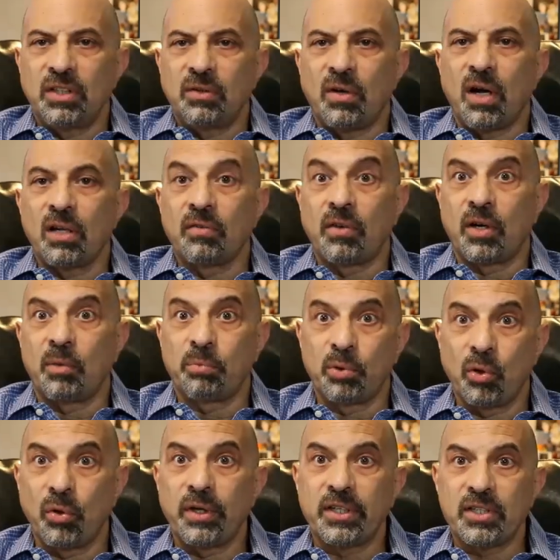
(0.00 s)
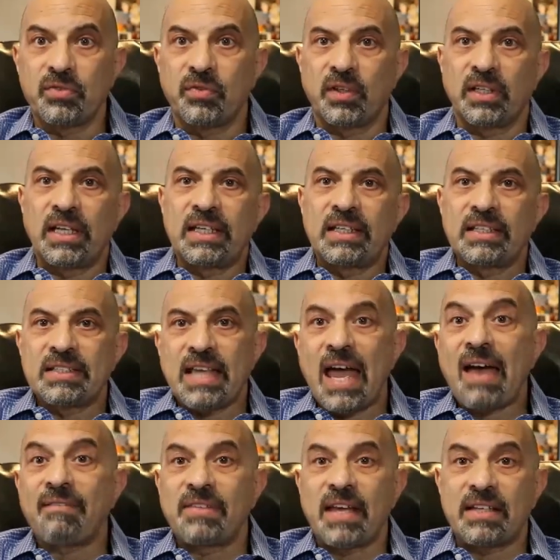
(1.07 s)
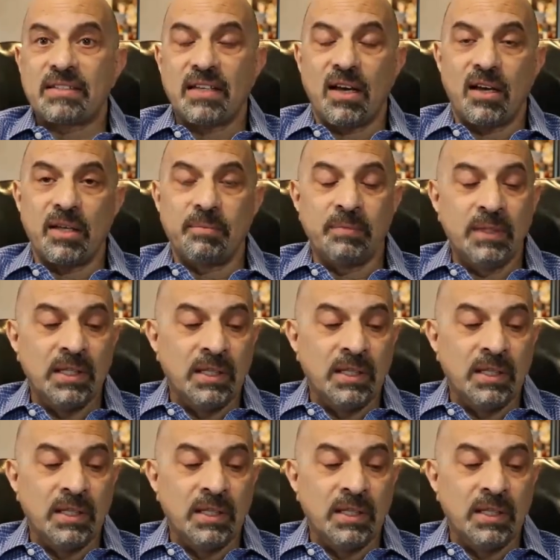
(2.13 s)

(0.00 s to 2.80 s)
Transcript: all of our employers for letting us have that time,